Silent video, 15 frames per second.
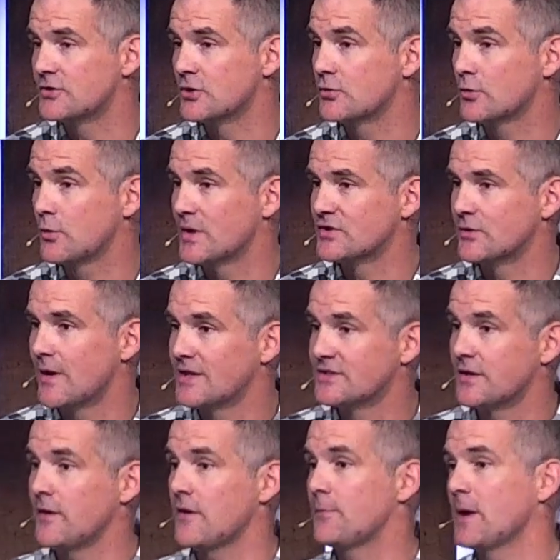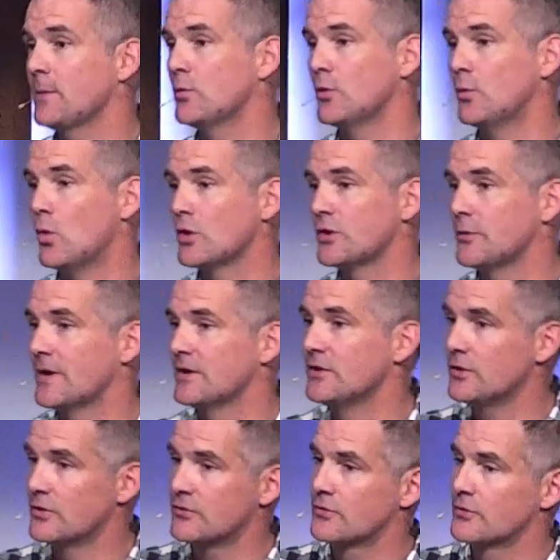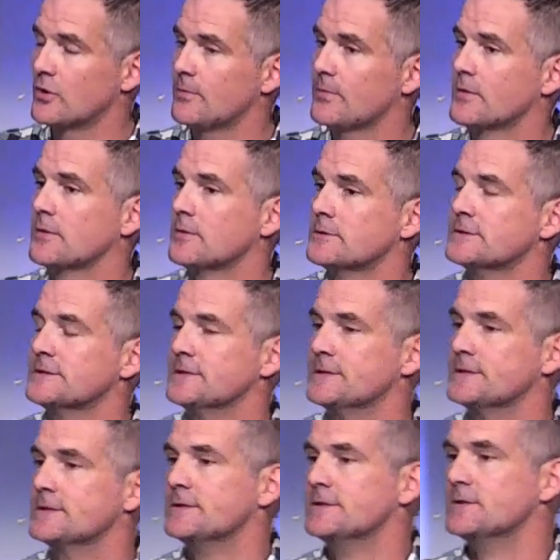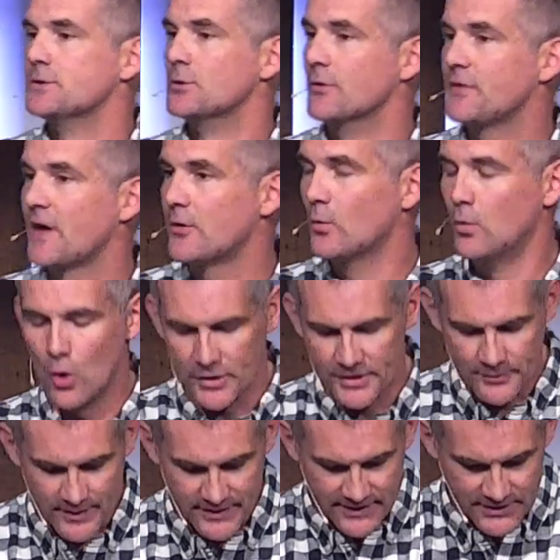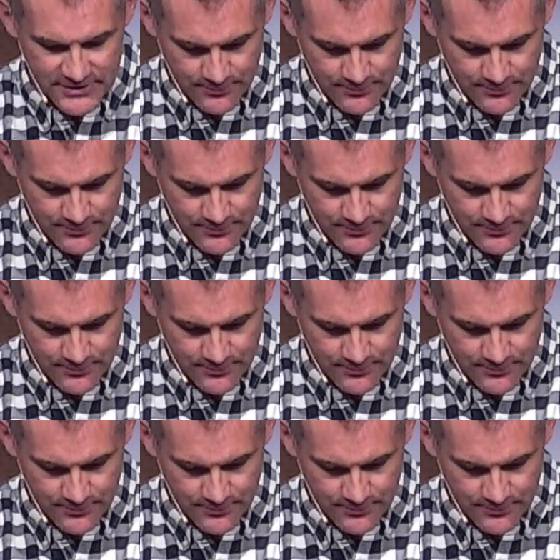a good question to ask. If people were to walk into our youth group, or if they were to walk into our kids